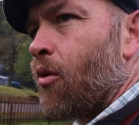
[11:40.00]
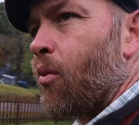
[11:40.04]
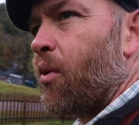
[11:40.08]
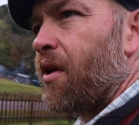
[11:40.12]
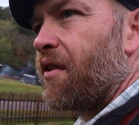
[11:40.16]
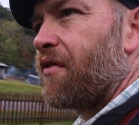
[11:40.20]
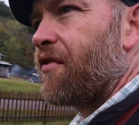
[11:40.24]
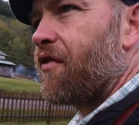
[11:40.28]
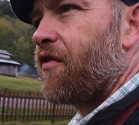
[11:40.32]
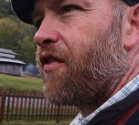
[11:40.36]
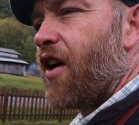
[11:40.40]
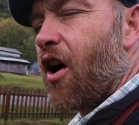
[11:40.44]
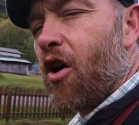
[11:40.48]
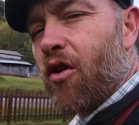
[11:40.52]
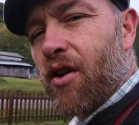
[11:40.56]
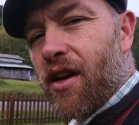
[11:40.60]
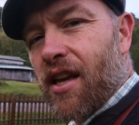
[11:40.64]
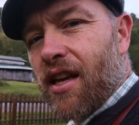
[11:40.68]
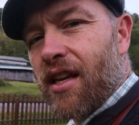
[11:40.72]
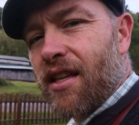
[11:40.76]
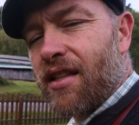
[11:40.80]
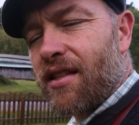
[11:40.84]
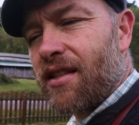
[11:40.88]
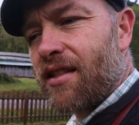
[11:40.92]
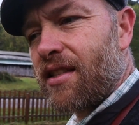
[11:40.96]
We
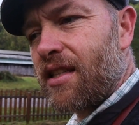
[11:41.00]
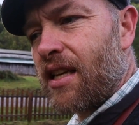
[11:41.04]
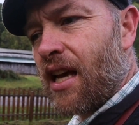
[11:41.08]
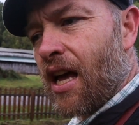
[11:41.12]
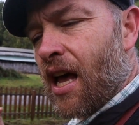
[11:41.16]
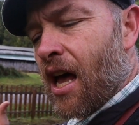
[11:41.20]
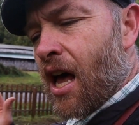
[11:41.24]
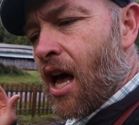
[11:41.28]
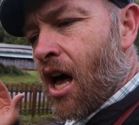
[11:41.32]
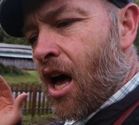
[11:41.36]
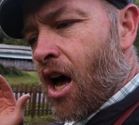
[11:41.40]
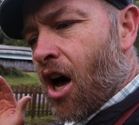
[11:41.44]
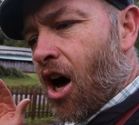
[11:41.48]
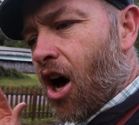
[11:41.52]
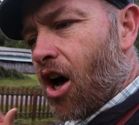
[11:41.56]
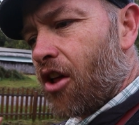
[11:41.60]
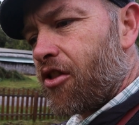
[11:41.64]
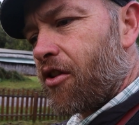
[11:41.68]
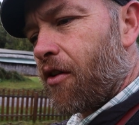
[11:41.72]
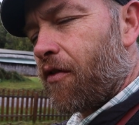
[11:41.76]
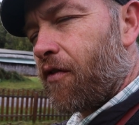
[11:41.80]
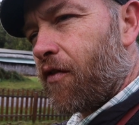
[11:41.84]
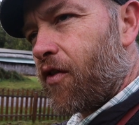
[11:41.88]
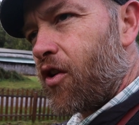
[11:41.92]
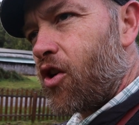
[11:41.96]
focused on
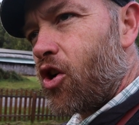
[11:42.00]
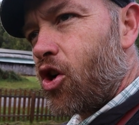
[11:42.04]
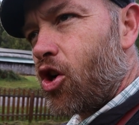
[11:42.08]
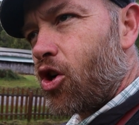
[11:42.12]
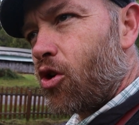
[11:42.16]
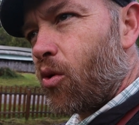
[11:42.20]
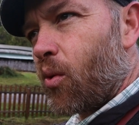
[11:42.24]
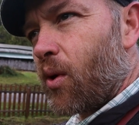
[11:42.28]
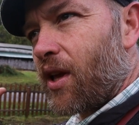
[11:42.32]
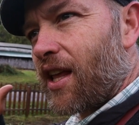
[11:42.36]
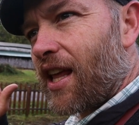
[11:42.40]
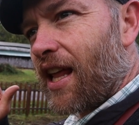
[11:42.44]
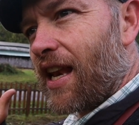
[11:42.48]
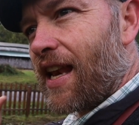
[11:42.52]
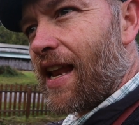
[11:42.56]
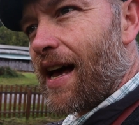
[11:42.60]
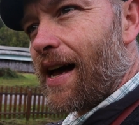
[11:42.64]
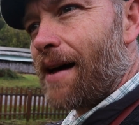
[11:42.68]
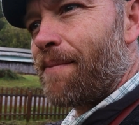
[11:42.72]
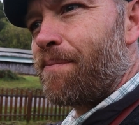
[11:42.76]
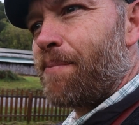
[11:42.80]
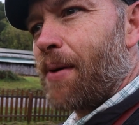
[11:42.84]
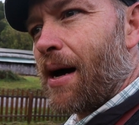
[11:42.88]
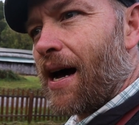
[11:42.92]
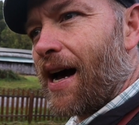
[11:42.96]
the food we
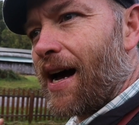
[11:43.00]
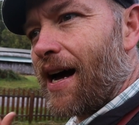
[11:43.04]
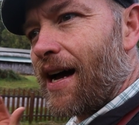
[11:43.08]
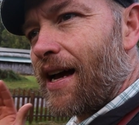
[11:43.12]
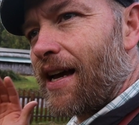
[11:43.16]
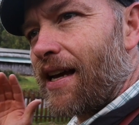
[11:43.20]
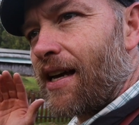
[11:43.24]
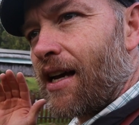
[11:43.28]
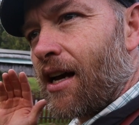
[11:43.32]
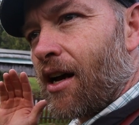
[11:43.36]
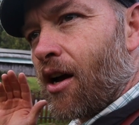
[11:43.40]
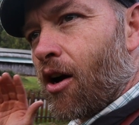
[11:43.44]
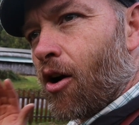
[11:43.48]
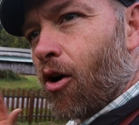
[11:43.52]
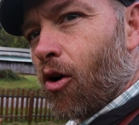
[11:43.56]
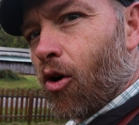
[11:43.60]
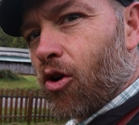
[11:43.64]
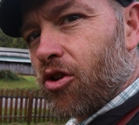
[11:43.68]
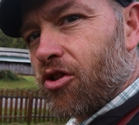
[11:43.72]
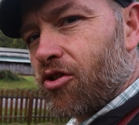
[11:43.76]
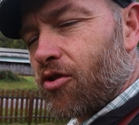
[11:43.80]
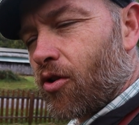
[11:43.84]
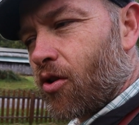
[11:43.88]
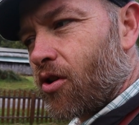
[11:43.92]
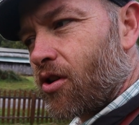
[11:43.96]
cannot buy or
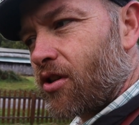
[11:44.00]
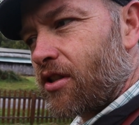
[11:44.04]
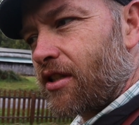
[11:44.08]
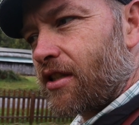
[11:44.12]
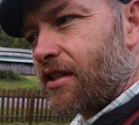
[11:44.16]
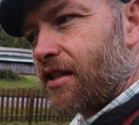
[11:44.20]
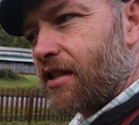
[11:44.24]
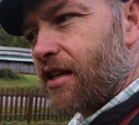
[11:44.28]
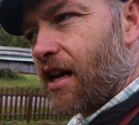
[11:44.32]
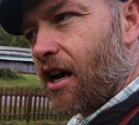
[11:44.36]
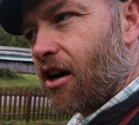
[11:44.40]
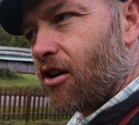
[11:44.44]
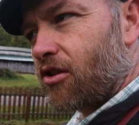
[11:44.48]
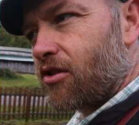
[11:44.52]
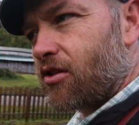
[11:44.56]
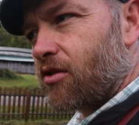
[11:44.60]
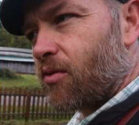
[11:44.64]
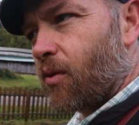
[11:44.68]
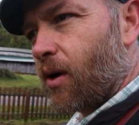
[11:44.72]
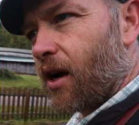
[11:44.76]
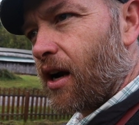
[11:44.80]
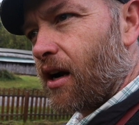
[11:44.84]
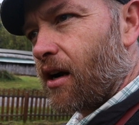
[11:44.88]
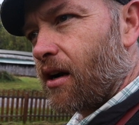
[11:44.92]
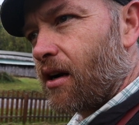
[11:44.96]
source
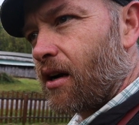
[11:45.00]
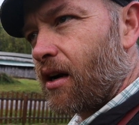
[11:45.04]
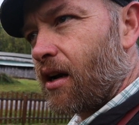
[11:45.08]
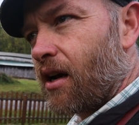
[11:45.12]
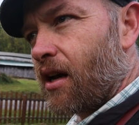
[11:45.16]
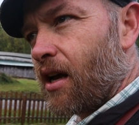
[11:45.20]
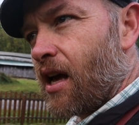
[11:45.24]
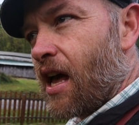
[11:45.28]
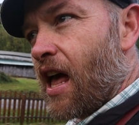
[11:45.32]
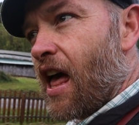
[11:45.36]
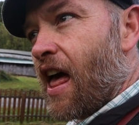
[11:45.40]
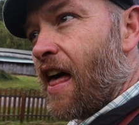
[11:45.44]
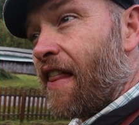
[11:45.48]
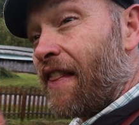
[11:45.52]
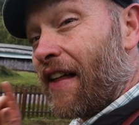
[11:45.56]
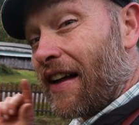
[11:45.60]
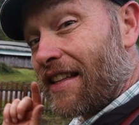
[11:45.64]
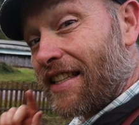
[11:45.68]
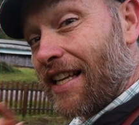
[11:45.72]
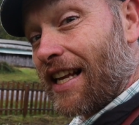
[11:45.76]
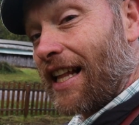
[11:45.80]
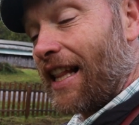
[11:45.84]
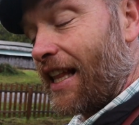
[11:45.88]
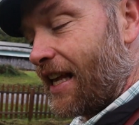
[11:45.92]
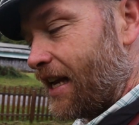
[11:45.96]
elsewhere.
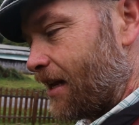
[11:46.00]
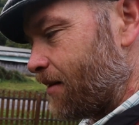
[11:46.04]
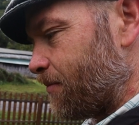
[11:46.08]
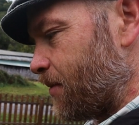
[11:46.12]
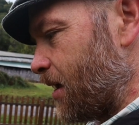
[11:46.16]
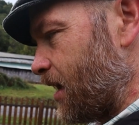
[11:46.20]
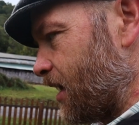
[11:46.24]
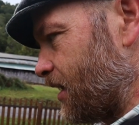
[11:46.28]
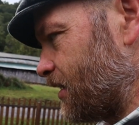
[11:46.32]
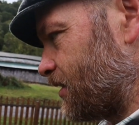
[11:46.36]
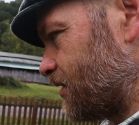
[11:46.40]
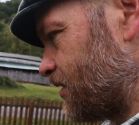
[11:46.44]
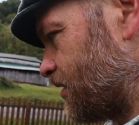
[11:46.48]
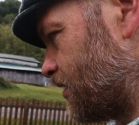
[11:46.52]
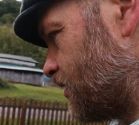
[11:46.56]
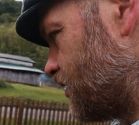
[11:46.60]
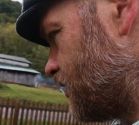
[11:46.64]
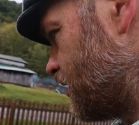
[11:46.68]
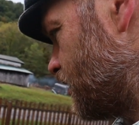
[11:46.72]
That's clean meat.